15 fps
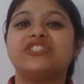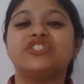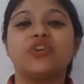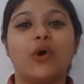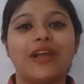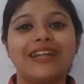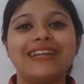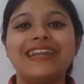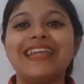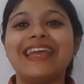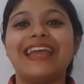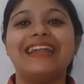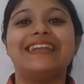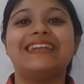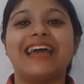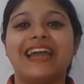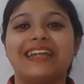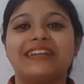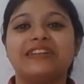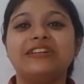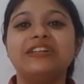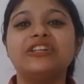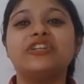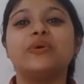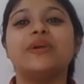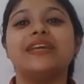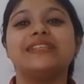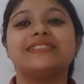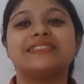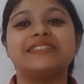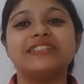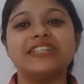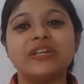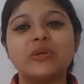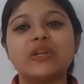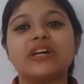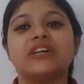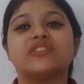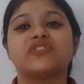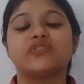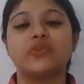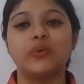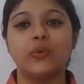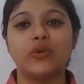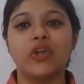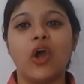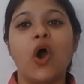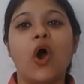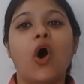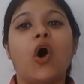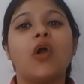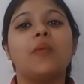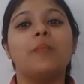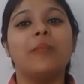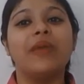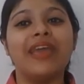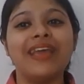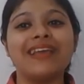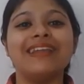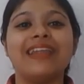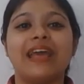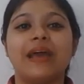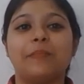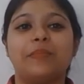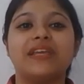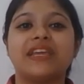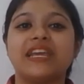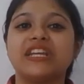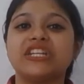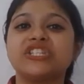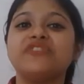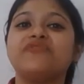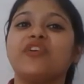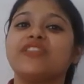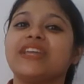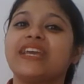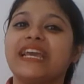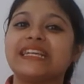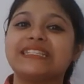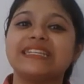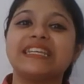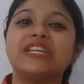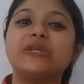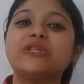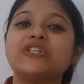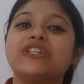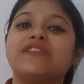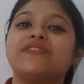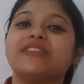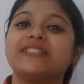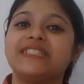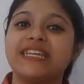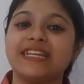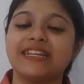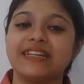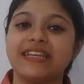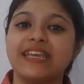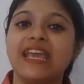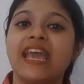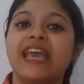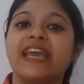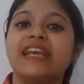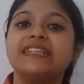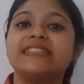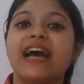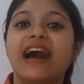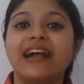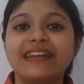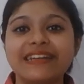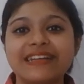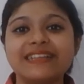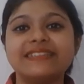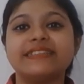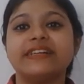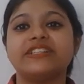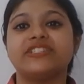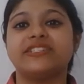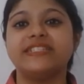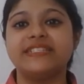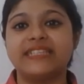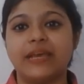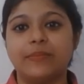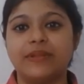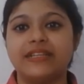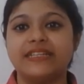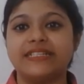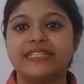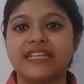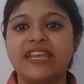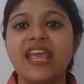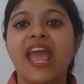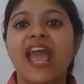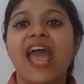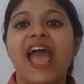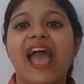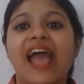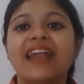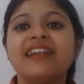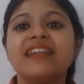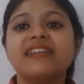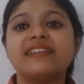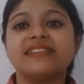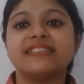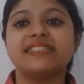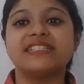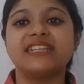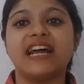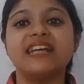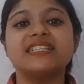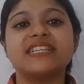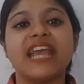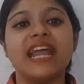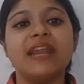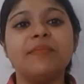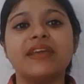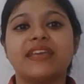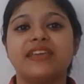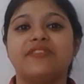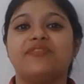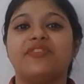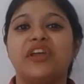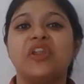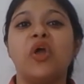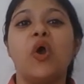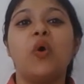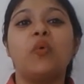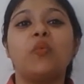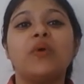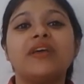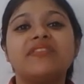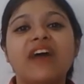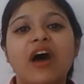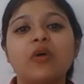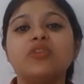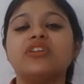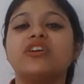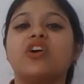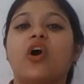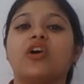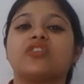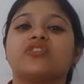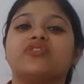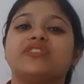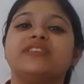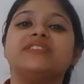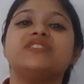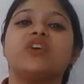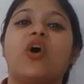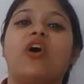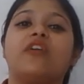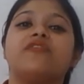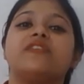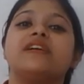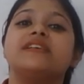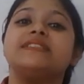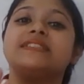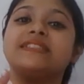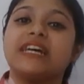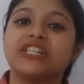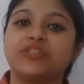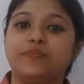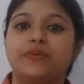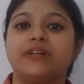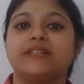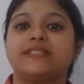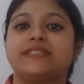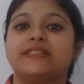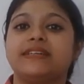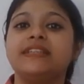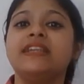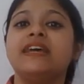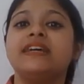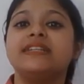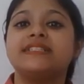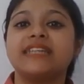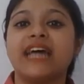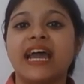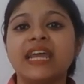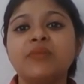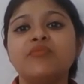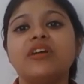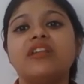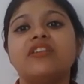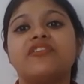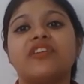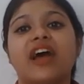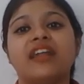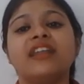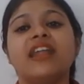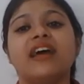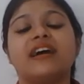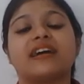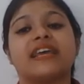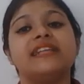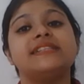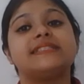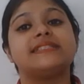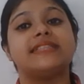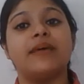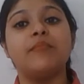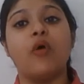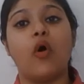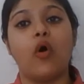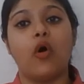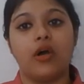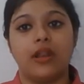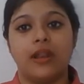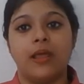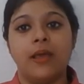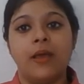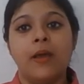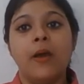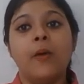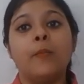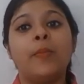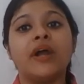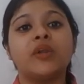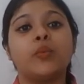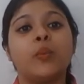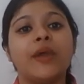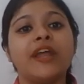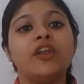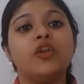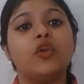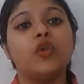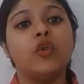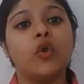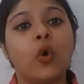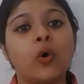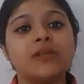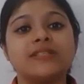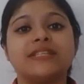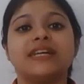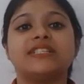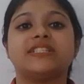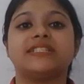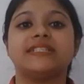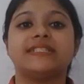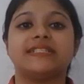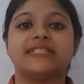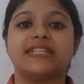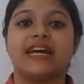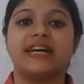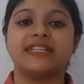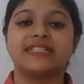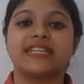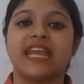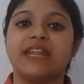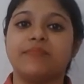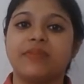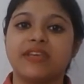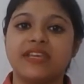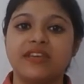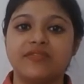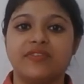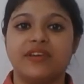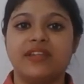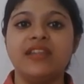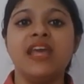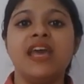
jointly entitled to institute a suit or make an application for the execution of the decree is under such disability, and a discharge can be given without the concurrence of such person, time will run against them all. But when no such discharge can be given,